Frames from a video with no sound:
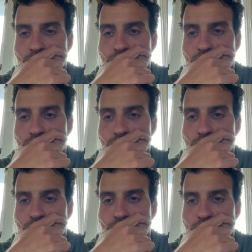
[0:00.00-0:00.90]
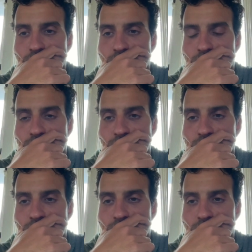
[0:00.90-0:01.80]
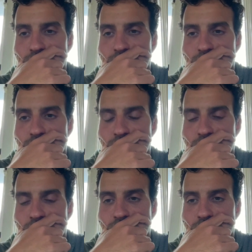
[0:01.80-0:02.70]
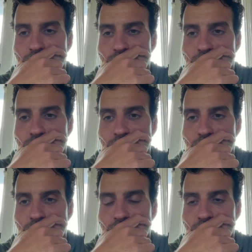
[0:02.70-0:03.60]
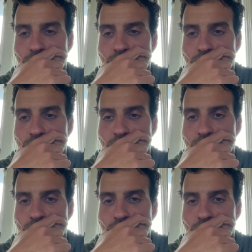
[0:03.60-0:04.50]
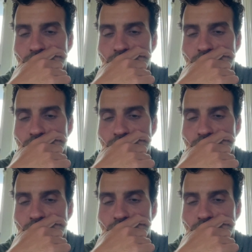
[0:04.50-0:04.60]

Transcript: The person shown says nothing.